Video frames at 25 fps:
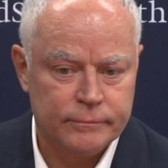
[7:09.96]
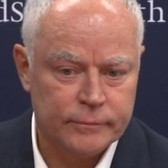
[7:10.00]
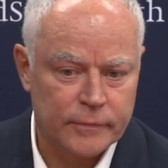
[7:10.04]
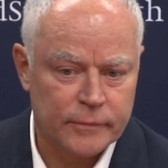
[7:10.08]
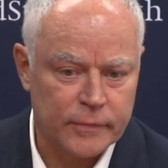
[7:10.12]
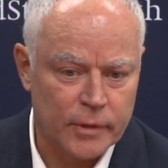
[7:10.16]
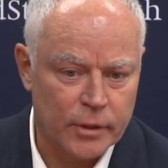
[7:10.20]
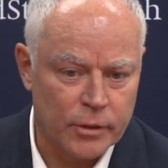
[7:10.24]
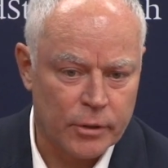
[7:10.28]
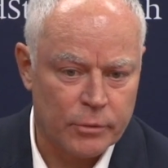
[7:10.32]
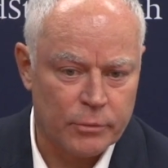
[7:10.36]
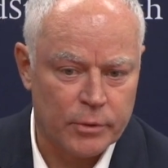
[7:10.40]

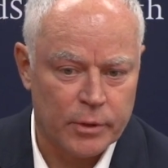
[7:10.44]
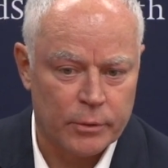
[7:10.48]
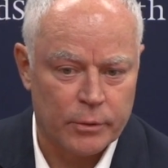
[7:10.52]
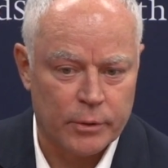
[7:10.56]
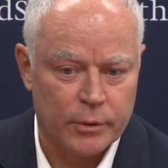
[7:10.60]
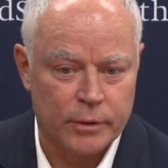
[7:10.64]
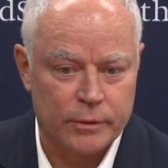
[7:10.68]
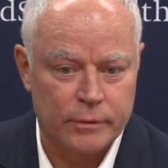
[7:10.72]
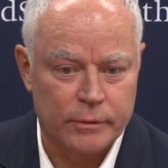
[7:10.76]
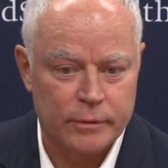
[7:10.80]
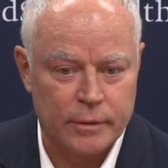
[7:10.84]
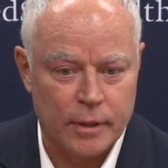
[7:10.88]
You know, we
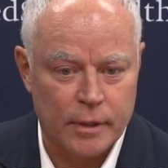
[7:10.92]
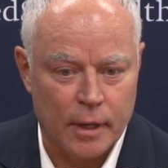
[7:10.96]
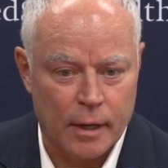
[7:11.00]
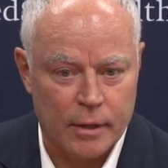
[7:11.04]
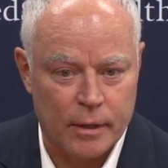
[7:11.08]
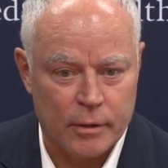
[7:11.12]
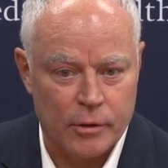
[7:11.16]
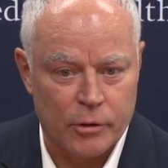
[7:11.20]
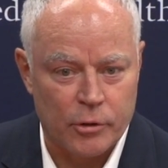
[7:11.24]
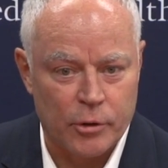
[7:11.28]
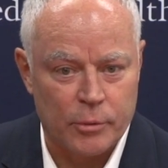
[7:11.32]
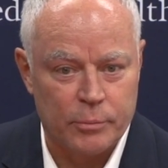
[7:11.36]
were
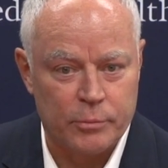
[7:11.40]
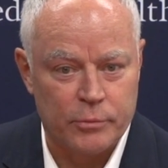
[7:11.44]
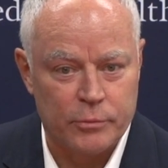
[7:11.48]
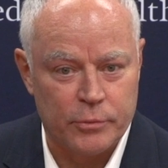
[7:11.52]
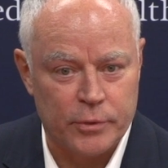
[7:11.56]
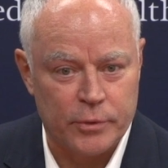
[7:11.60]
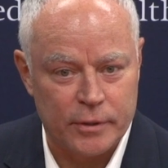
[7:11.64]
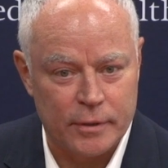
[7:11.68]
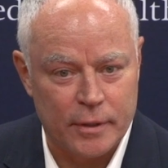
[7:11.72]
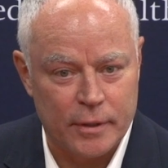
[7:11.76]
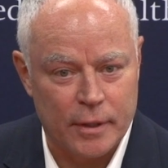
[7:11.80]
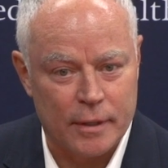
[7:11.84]
kind of hoping
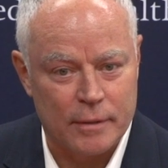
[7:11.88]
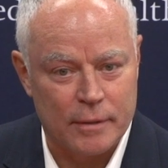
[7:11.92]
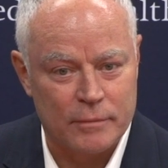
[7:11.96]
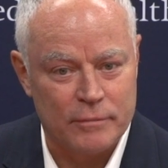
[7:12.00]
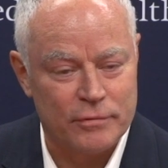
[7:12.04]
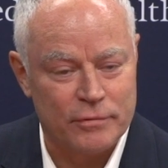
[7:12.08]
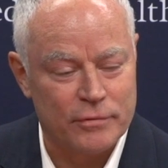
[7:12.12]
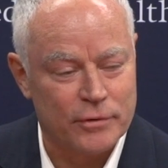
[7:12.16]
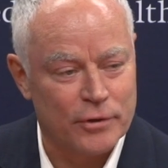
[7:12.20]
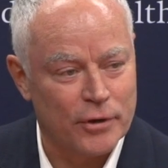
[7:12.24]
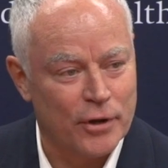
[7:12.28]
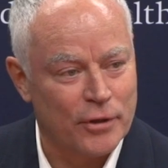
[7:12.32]
we'd get him
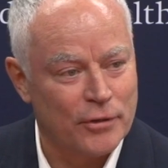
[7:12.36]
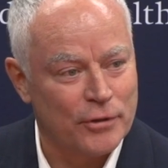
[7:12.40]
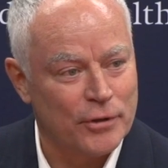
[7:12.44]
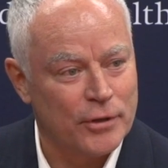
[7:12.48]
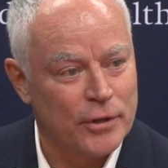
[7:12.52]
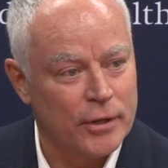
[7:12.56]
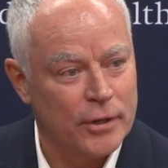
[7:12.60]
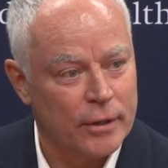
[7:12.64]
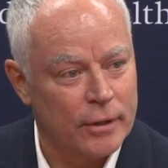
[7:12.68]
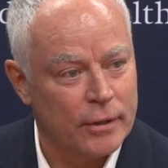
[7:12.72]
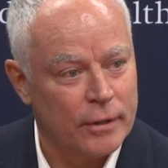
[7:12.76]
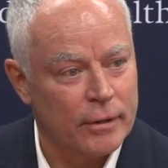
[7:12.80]
for another
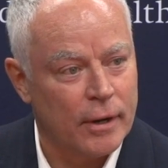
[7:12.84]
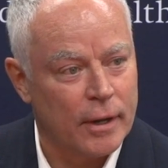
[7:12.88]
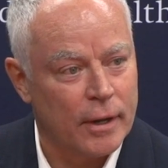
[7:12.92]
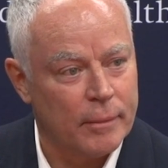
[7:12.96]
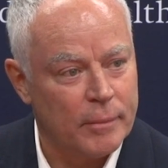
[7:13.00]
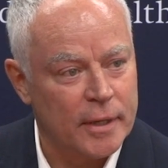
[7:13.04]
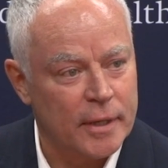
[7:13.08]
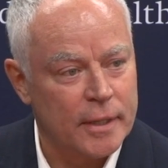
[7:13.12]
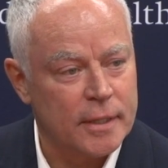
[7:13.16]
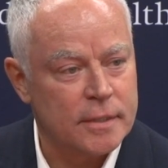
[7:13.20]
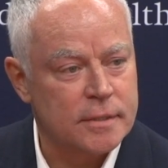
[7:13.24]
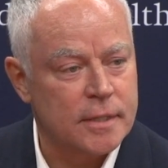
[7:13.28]
year. I
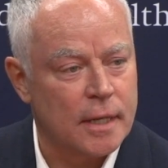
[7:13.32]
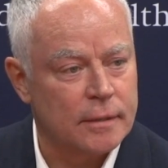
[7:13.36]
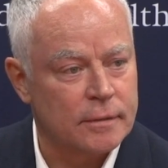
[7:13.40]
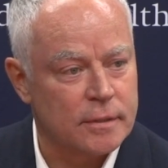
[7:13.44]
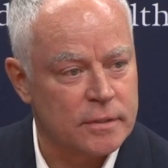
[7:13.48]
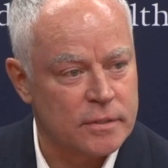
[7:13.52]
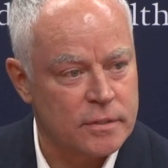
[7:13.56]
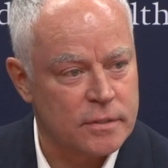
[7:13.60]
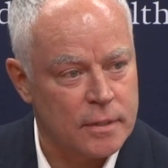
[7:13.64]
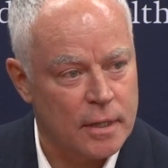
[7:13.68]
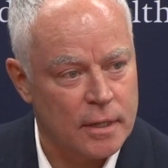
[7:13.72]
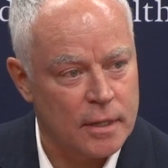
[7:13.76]
mean, he's at
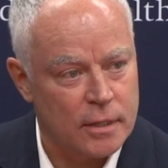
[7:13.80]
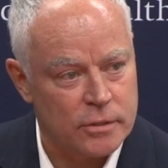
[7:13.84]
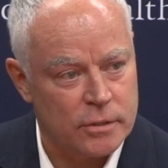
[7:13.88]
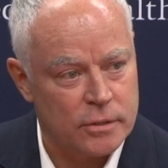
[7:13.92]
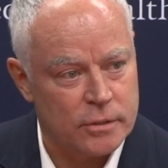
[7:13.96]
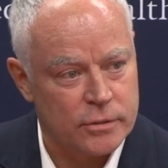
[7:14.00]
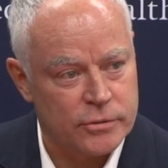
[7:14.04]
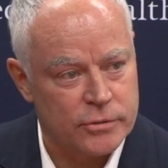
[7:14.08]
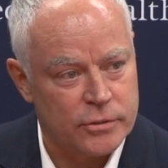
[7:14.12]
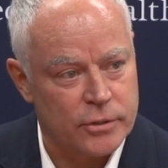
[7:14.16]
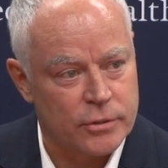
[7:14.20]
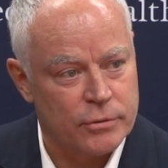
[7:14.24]
the stage
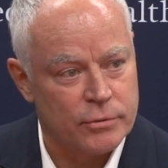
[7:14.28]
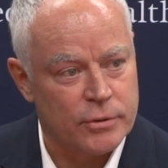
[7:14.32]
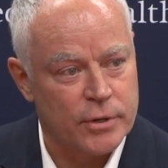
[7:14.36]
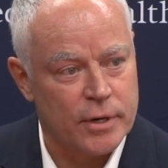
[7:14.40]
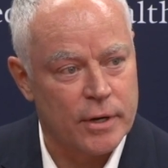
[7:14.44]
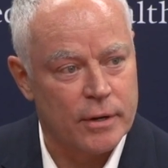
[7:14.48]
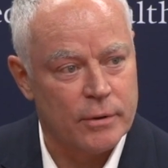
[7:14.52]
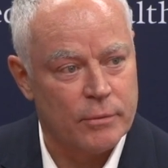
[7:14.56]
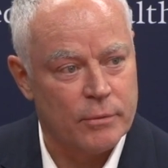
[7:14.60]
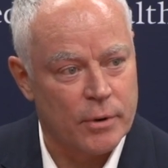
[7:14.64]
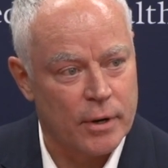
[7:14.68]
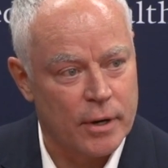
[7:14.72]
in his
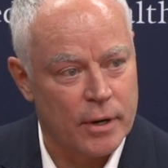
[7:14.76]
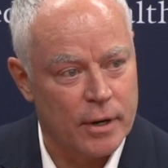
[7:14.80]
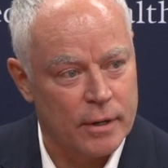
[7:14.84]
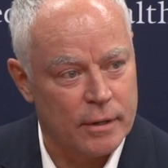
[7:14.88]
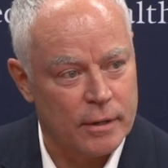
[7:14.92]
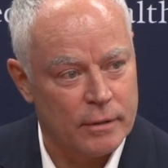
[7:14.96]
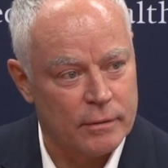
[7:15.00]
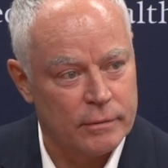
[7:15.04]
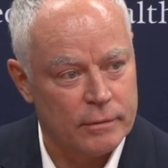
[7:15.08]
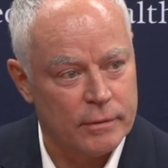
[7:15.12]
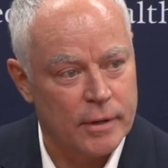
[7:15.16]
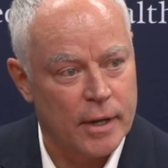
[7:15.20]
career
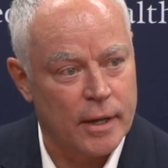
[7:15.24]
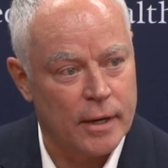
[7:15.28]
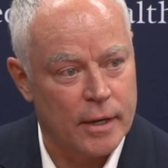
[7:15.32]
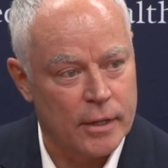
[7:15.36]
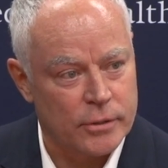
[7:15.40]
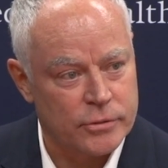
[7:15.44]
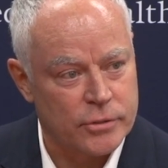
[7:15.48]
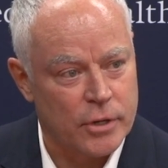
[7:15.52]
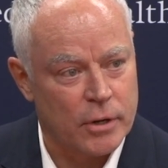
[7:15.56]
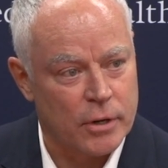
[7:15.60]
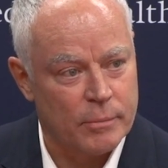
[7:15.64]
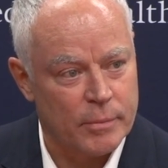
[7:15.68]
where
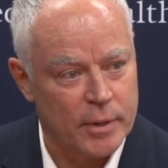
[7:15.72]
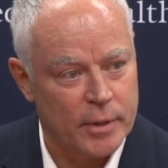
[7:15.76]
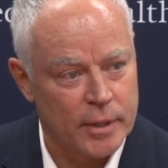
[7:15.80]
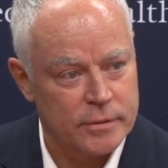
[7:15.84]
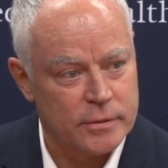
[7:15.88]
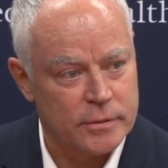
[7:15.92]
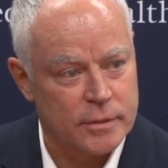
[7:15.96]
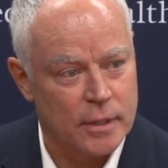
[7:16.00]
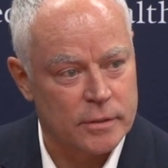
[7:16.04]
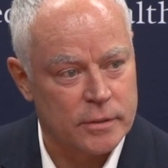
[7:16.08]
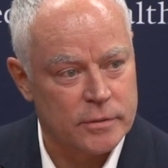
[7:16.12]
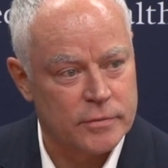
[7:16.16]
NHL
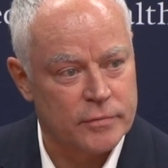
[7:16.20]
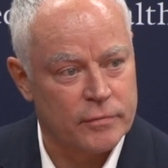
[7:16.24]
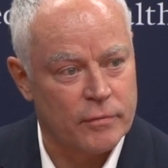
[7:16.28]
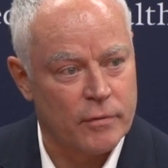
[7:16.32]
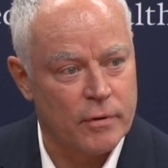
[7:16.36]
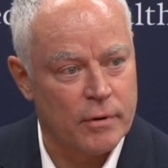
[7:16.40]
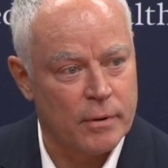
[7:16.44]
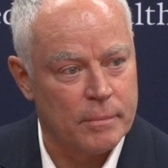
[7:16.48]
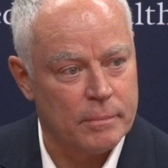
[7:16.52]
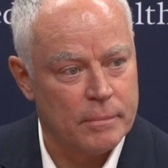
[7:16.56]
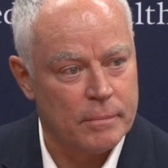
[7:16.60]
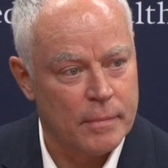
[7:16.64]
makes sense
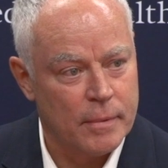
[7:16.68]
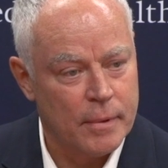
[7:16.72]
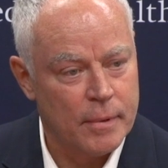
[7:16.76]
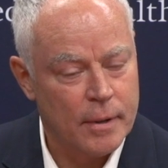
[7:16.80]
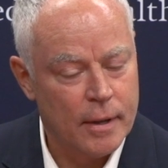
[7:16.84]
for him.